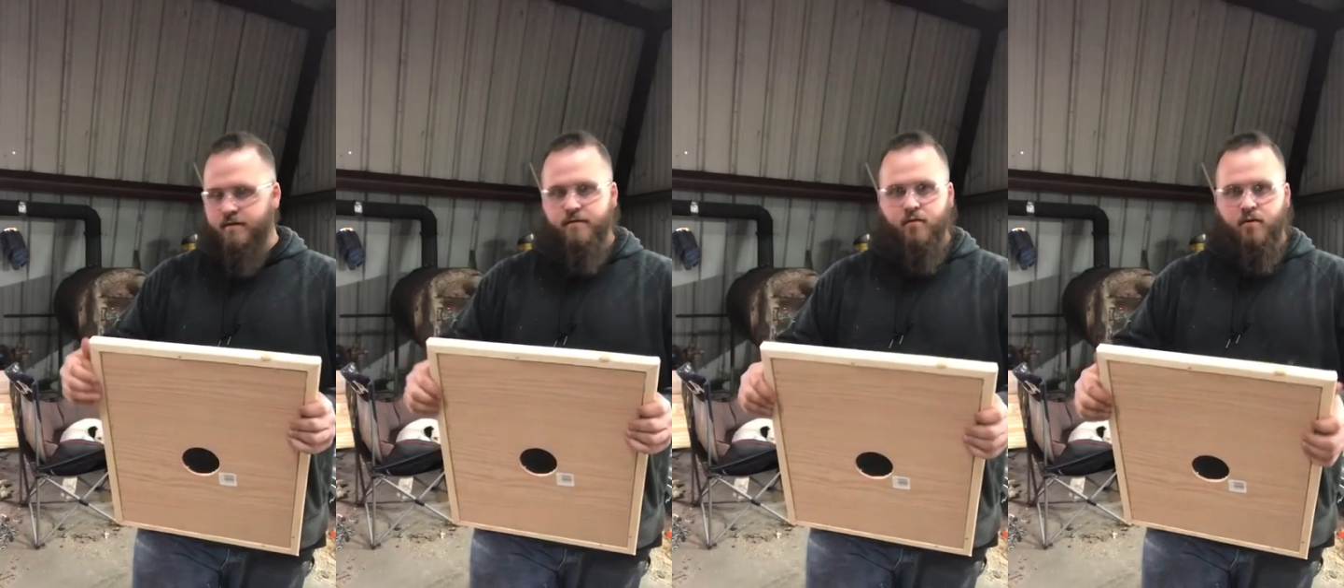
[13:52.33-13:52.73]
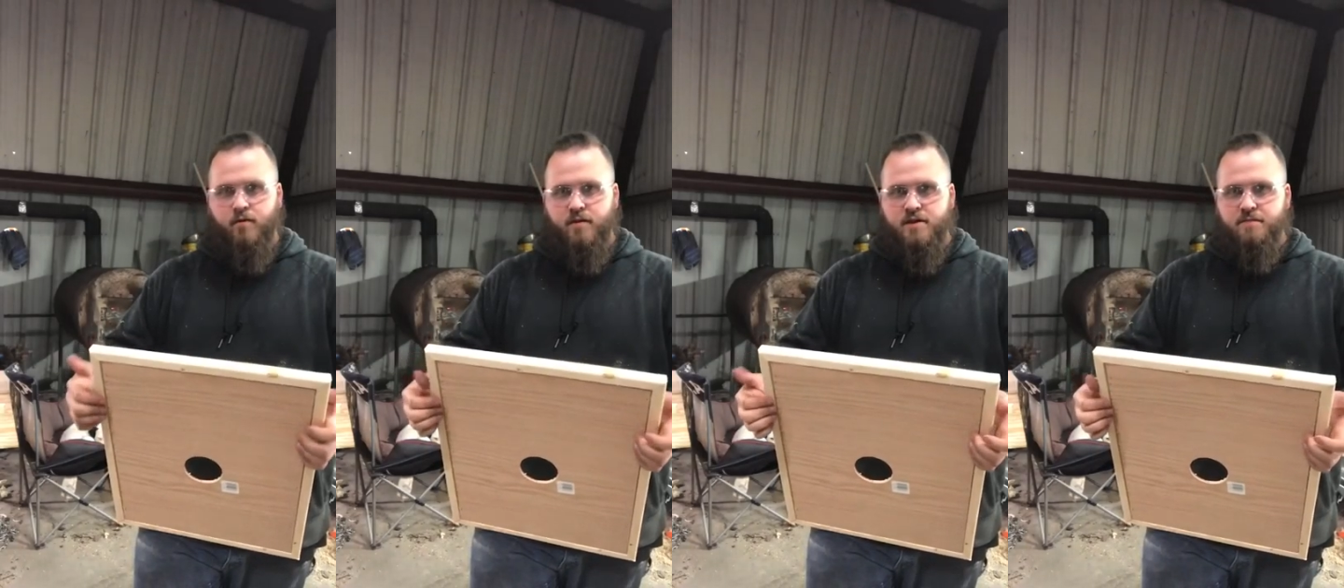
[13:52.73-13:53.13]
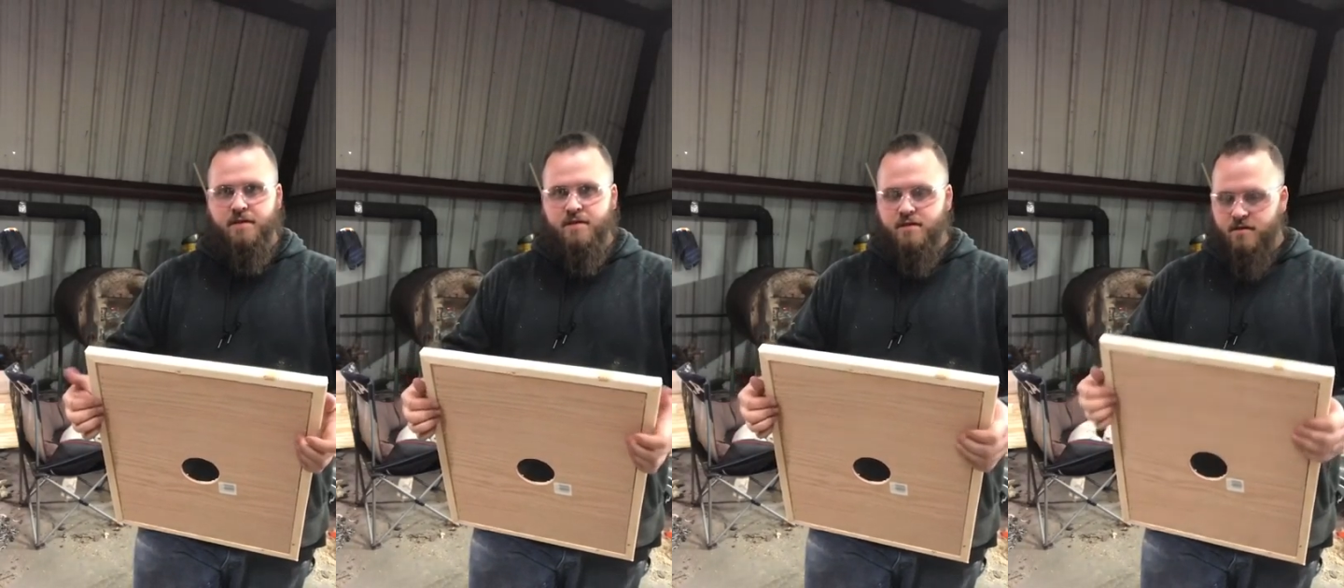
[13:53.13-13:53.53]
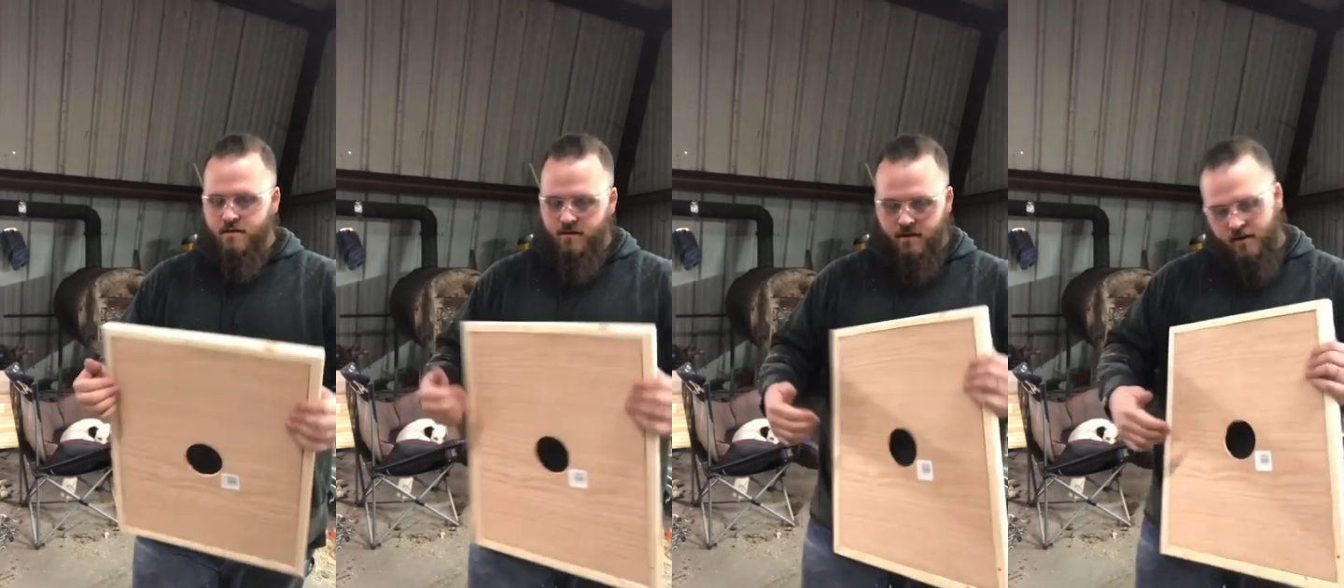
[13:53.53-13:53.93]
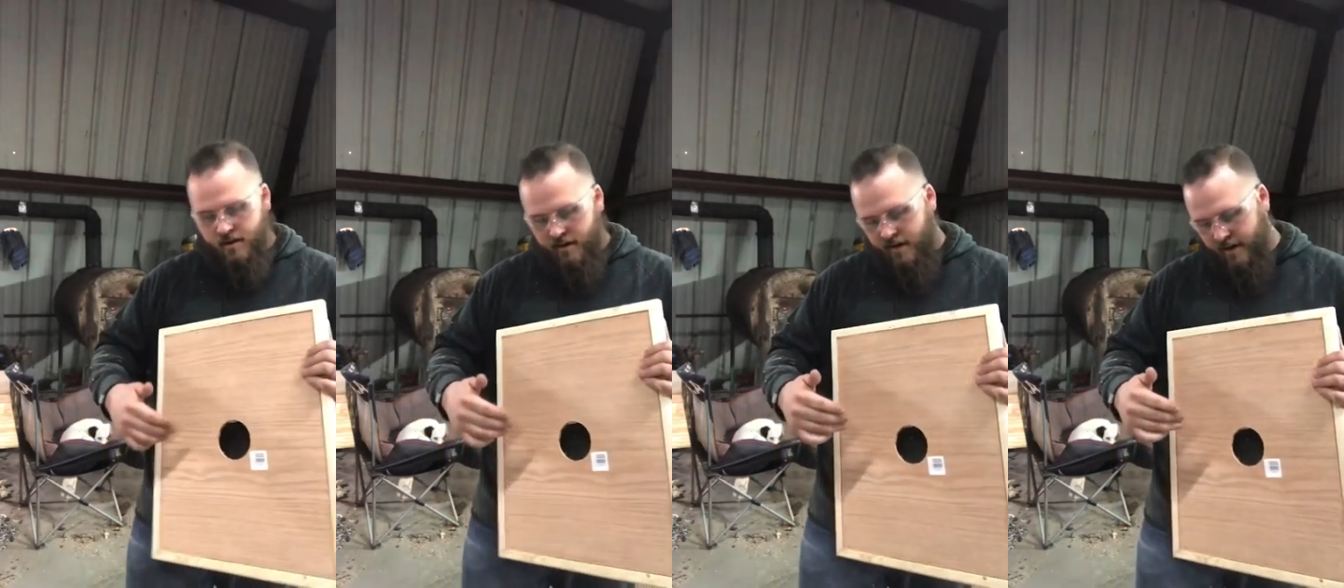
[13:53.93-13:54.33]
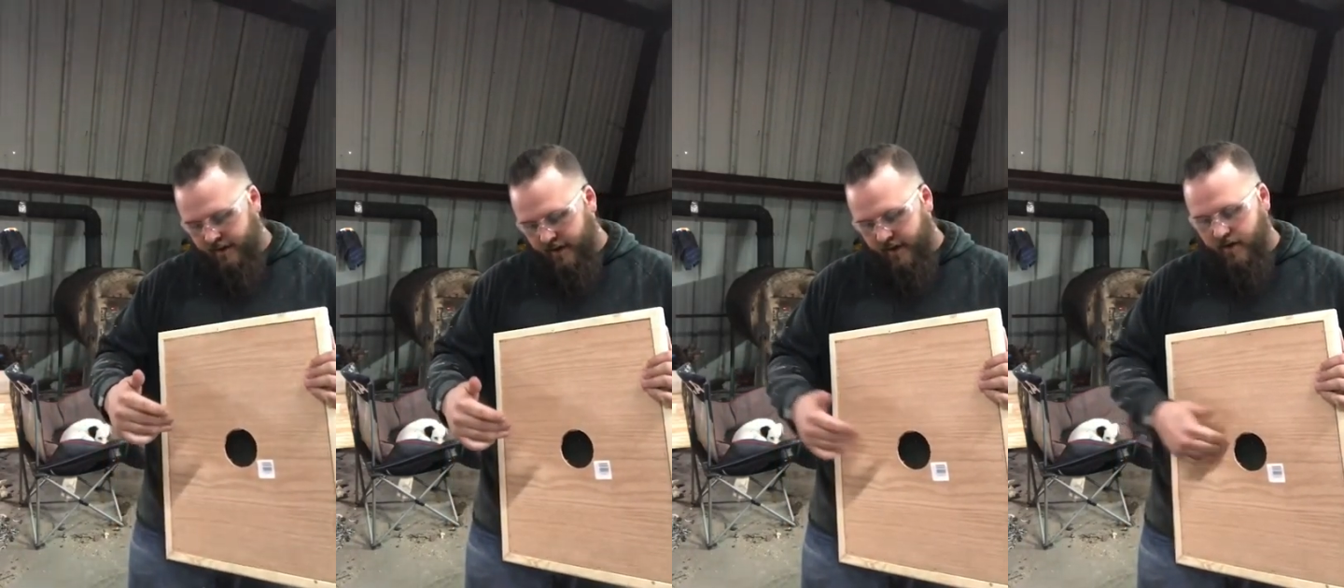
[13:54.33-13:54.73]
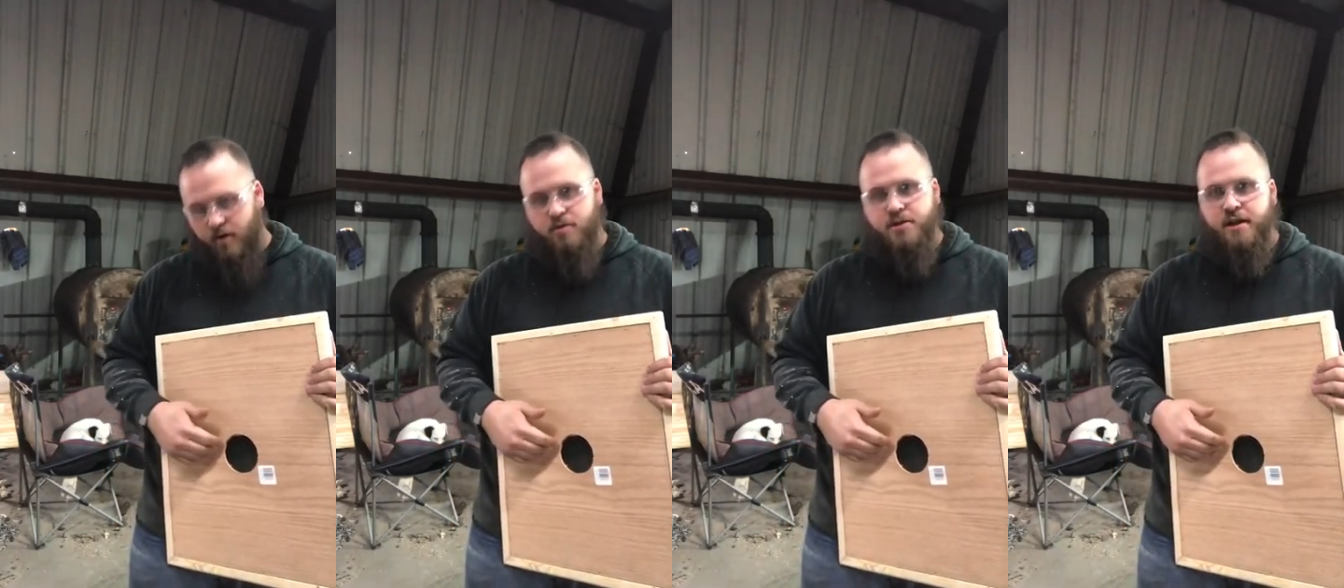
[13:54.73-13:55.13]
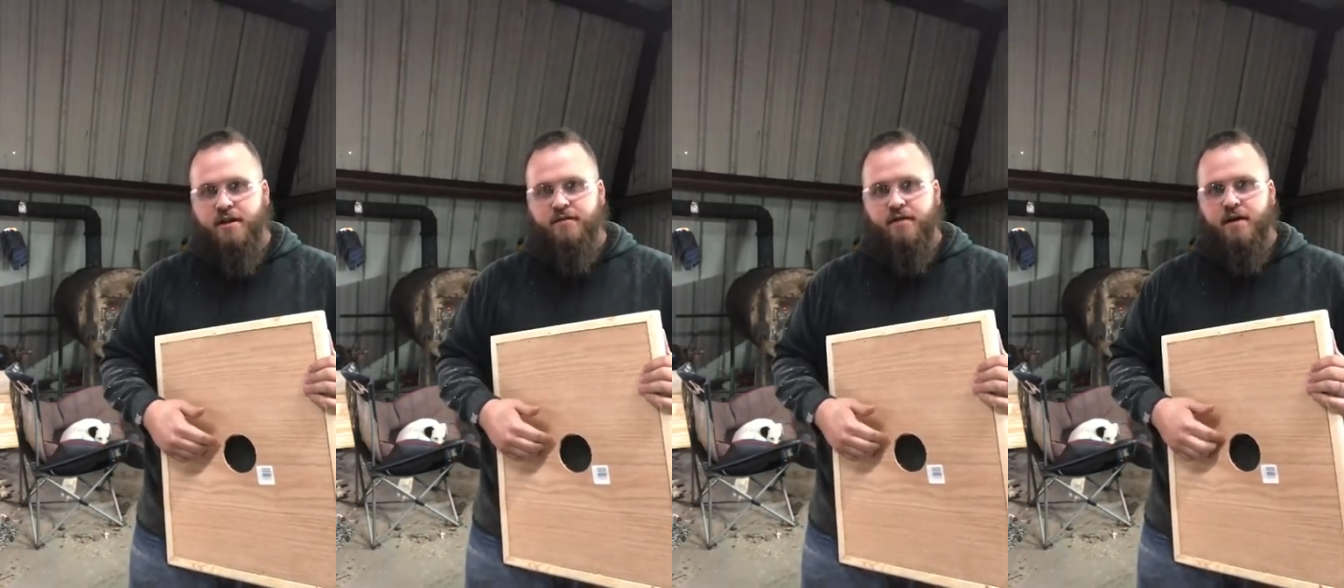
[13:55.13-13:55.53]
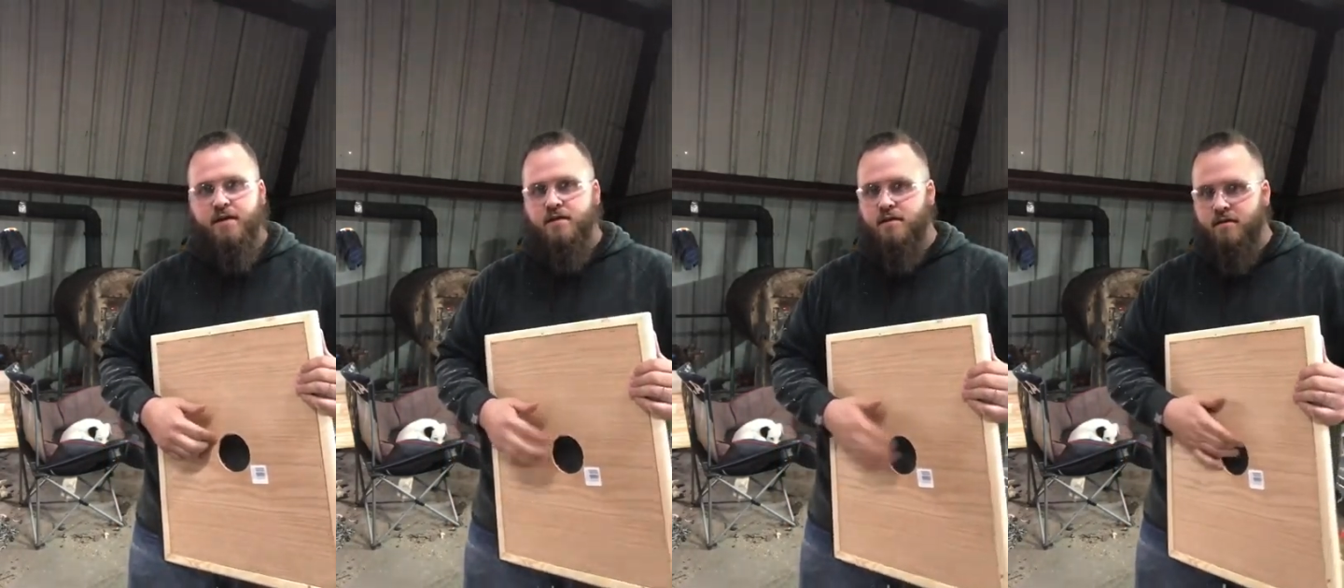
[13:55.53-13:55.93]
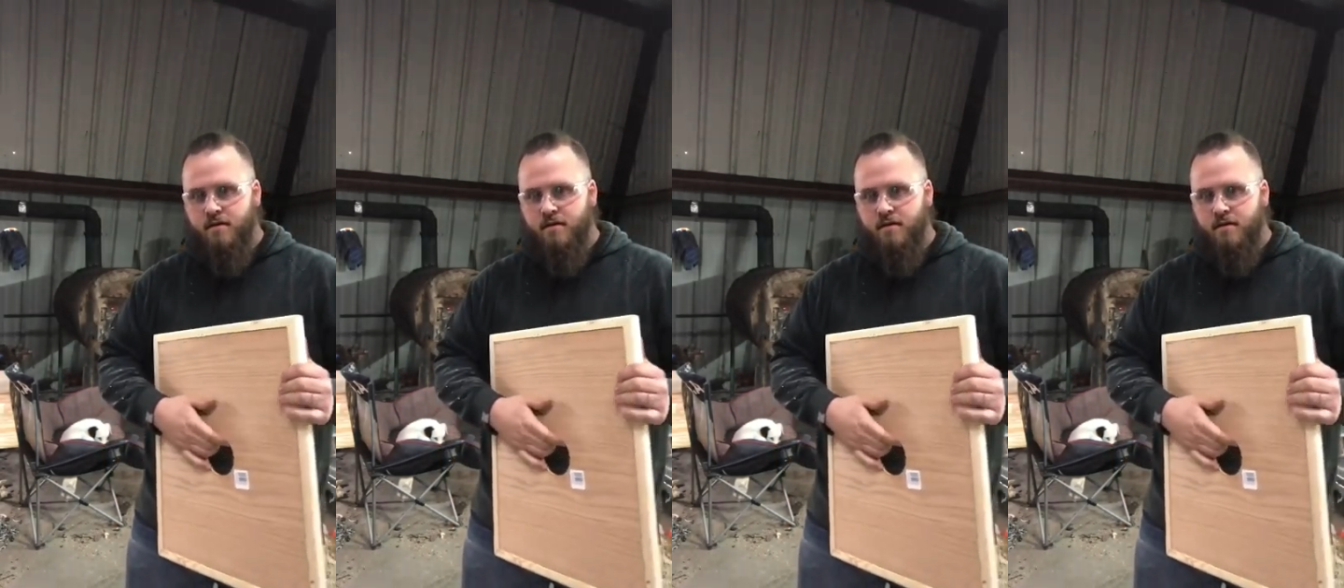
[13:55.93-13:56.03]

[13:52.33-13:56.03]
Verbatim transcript: for these pieces. And then oak sheeting for this.